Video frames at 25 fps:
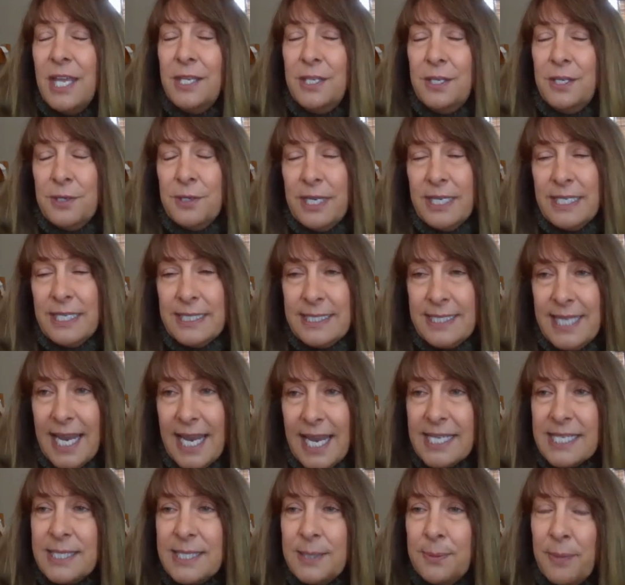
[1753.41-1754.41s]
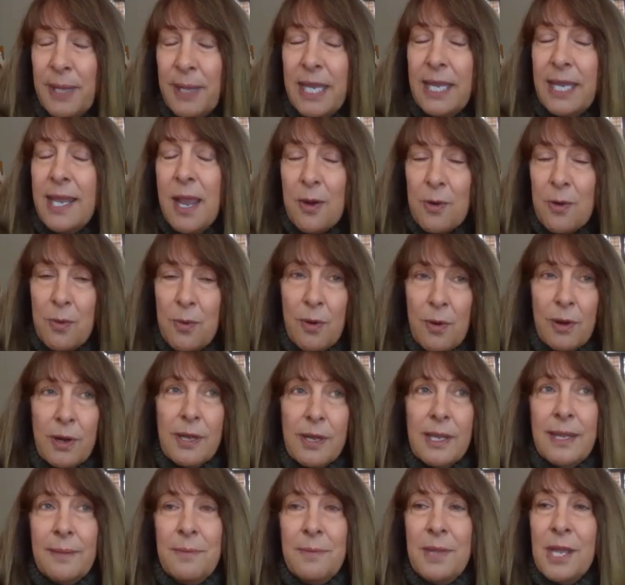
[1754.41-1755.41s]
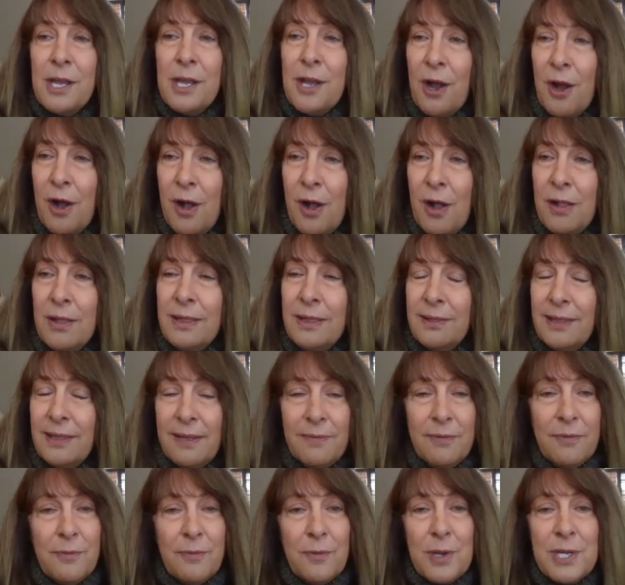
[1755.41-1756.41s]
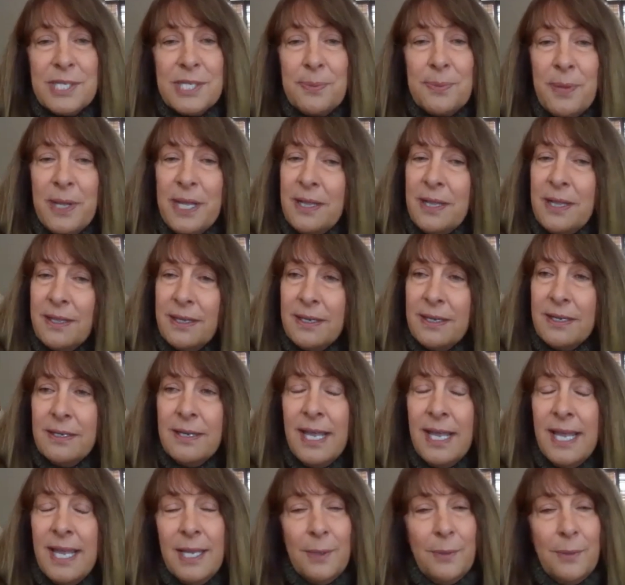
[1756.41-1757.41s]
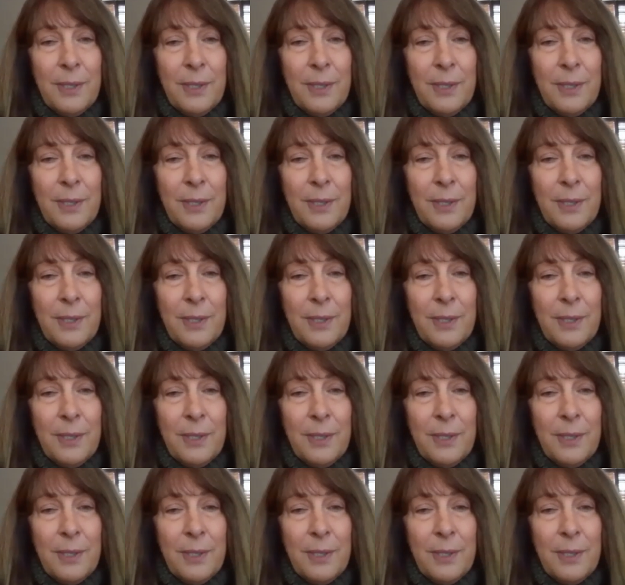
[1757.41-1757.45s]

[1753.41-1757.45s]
You can text me or give me a call, leave a voicemail there.